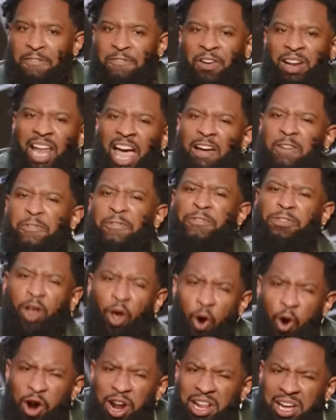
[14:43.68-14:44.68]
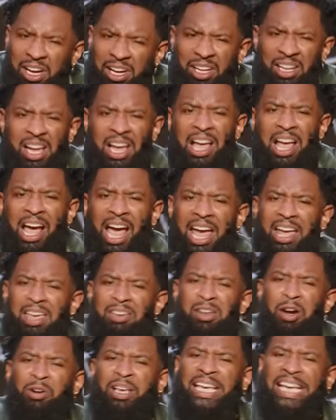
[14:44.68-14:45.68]
of for like Florida and you
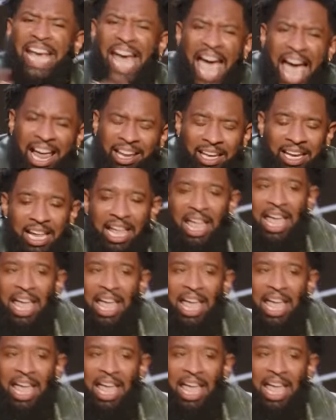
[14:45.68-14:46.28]
know, Cali.